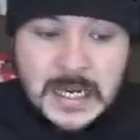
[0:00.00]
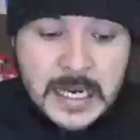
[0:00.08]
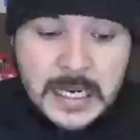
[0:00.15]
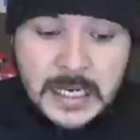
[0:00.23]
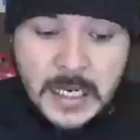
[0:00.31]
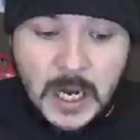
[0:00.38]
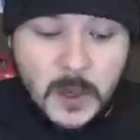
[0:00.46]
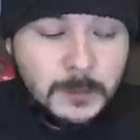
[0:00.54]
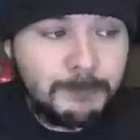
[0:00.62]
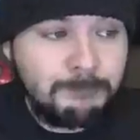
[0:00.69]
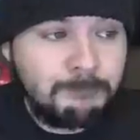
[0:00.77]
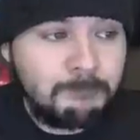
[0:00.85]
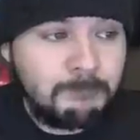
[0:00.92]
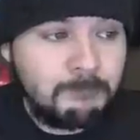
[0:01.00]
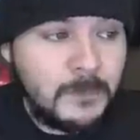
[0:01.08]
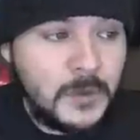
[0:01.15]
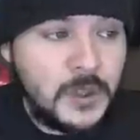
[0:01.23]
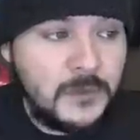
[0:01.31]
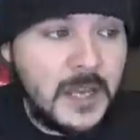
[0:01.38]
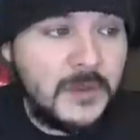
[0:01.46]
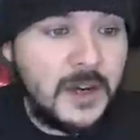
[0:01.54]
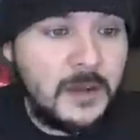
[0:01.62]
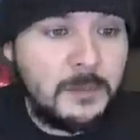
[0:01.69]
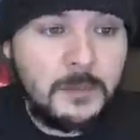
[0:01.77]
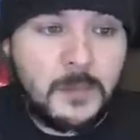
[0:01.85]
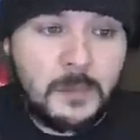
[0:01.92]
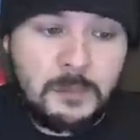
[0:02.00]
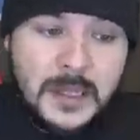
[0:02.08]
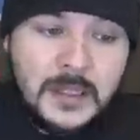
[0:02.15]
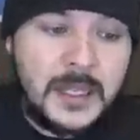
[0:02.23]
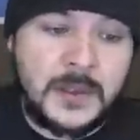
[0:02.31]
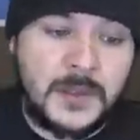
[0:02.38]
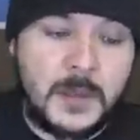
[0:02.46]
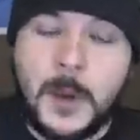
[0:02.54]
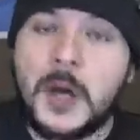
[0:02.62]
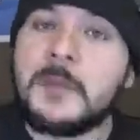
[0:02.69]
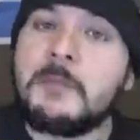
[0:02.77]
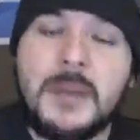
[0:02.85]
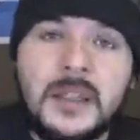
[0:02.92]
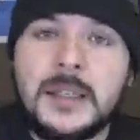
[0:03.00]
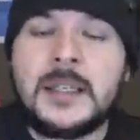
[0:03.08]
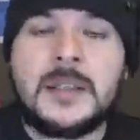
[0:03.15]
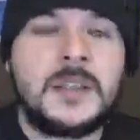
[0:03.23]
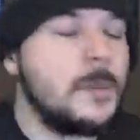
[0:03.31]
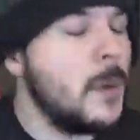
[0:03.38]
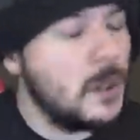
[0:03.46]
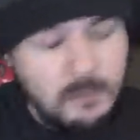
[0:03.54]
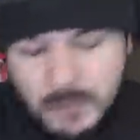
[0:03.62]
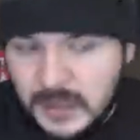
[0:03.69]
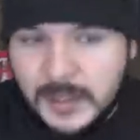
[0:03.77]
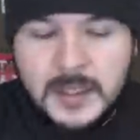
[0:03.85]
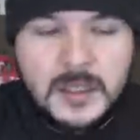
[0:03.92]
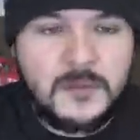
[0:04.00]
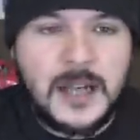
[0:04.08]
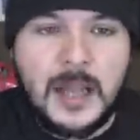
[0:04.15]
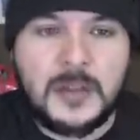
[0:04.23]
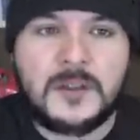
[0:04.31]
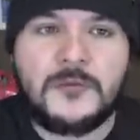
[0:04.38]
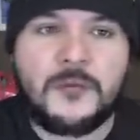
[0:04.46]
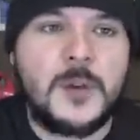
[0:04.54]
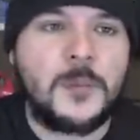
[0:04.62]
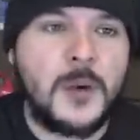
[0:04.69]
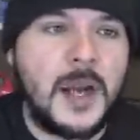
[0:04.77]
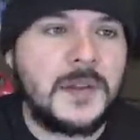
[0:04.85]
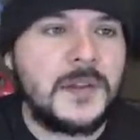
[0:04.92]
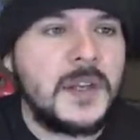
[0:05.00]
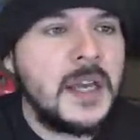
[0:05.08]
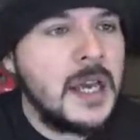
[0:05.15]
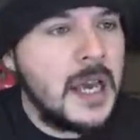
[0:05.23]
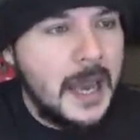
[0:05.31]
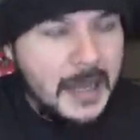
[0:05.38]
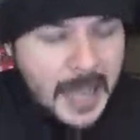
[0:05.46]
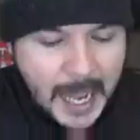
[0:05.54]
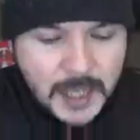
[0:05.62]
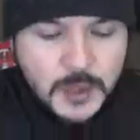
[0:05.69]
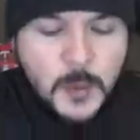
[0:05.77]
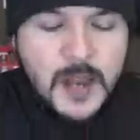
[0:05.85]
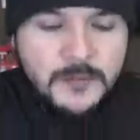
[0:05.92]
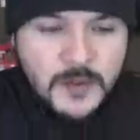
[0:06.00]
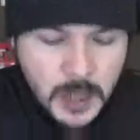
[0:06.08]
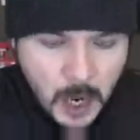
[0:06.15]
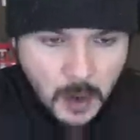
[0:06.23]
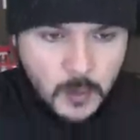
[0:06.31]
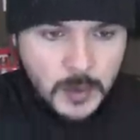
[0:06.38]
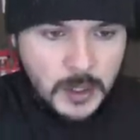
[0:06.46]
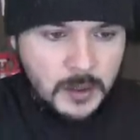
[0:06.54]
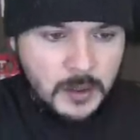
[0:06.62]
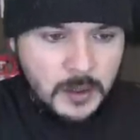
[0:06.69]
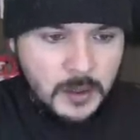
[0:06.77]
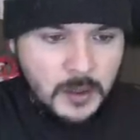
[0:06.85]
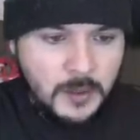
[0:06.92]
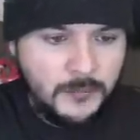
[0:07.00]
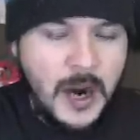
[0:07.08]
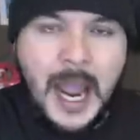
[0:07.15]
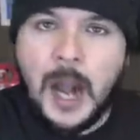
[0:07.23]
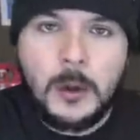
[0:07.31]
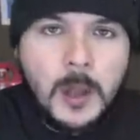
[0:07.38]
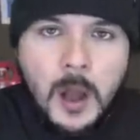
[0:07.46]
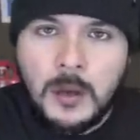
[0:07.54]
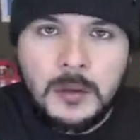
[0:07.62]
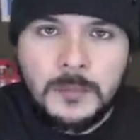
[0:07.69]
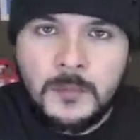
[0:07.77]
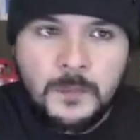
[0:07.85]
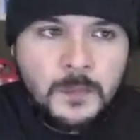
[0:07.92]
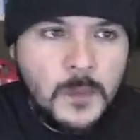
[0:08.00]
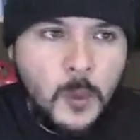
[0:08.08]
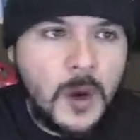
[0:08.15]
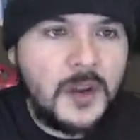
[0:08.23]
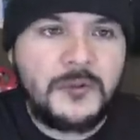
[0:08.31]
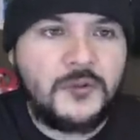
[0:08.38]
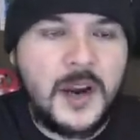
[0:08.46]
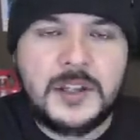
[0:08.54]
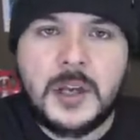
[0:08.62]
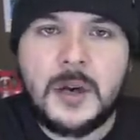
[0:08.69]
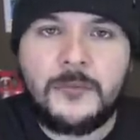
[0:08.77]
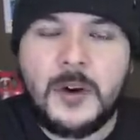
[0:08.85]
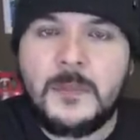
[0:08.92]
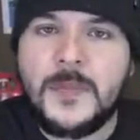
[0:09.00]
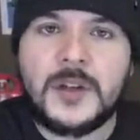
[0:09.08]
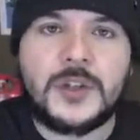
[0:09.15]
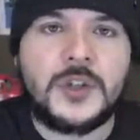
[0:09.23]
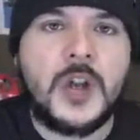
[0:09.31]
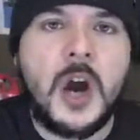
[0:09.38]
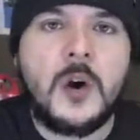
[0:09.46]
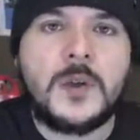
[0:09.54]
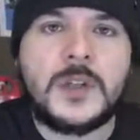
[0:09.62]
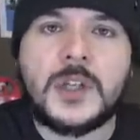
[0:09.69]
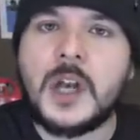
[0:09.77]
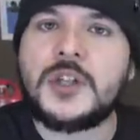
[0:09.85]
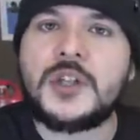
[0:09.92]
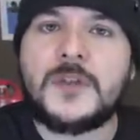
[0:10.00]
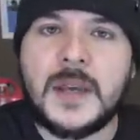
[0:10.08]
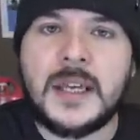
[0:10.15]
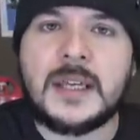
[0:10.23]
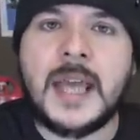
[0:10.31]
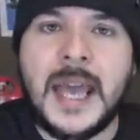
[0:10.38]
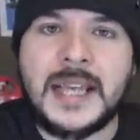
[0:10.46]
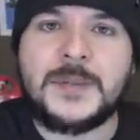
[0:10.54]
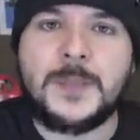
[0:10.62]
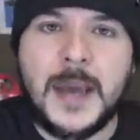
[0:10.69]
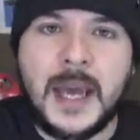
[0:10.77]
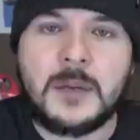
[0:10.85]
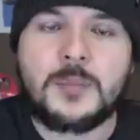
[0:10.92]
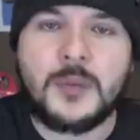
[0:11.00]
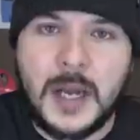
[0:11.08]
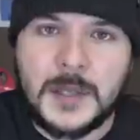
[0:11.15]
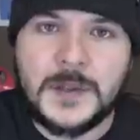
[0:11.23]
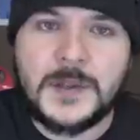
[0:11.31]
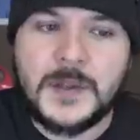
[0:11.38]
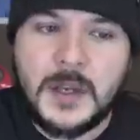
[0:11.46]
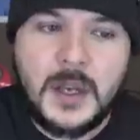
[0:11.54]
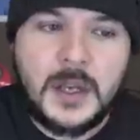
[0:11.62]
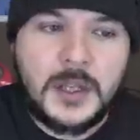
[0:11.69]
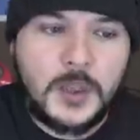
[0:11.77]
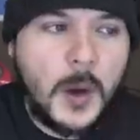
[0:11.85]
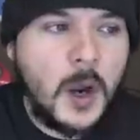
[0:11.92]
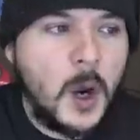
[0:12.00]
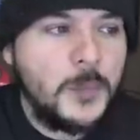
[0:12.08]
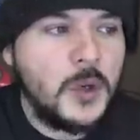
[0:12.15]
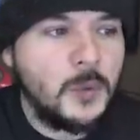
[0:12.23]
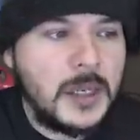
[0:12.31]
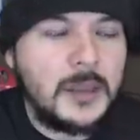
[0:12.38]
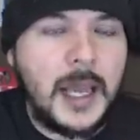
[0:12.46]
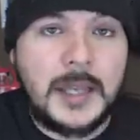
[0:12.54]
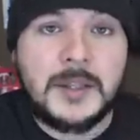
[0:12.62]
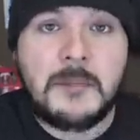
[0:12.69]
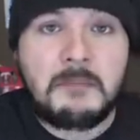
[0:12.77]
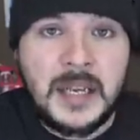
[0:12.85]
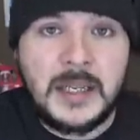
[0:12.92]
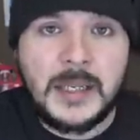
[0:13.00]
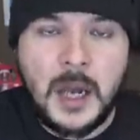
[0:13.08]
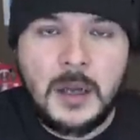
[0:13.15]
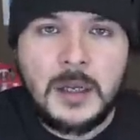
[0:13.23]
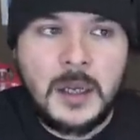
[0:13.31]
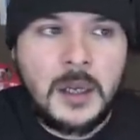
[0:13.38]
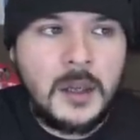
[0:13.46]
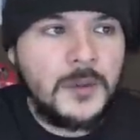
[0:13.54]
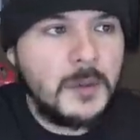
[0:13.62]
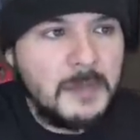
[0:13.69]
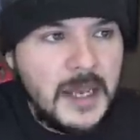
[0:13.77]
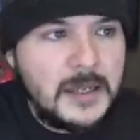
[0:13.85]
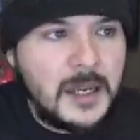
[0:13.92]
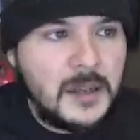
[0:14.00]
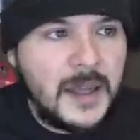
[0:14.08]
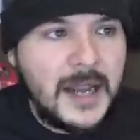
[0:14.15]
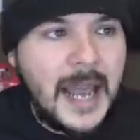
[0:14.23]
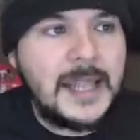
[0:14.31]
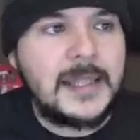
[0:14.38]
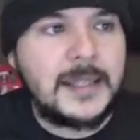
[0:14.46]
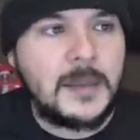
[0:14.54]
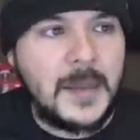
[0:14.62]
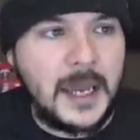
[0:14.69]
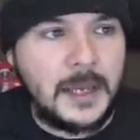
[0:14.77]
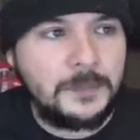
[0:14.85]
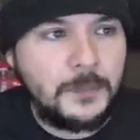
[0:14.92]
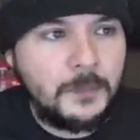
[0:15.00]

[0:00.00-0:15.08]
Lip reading: you know, you've given him billions upon billions upon billions of dollars of free press. And as we have known for how long? Where did the phrase come from? There's no such thing as bad press. So I hope you realize, media, the media that hates the man,